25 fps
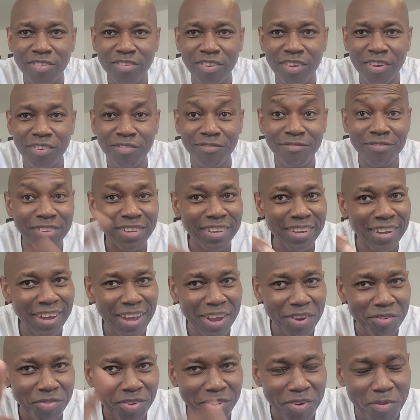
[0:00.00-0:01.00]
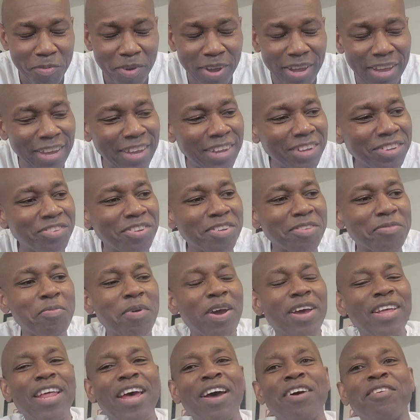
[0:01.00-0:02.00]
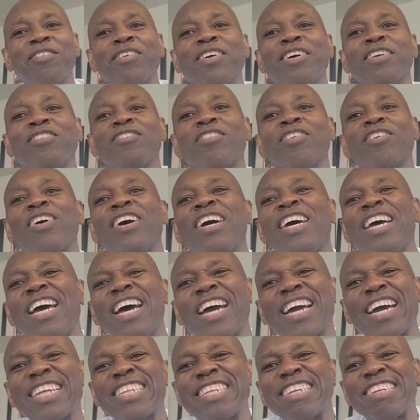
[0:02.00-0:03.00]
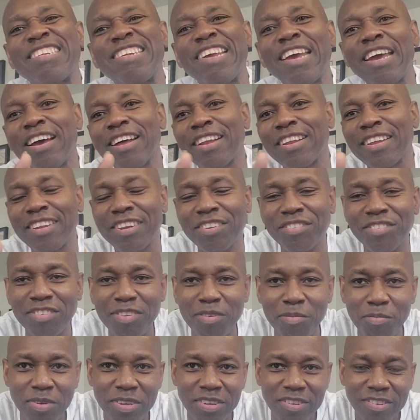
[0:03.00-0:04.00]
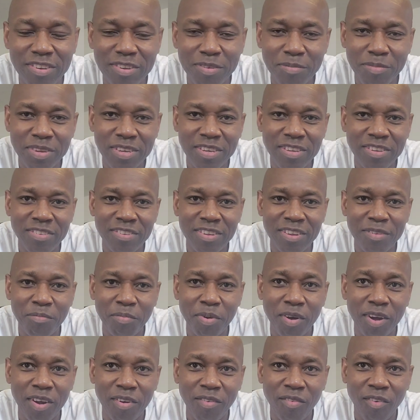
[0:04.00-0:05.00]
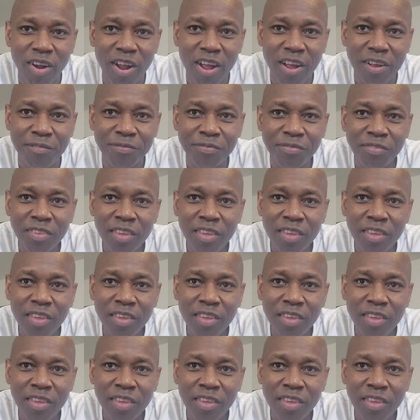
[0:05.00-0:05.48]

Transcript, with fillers: So you can kind of figure my age just by that one. So I got the tail end of CBGBs and punk rock.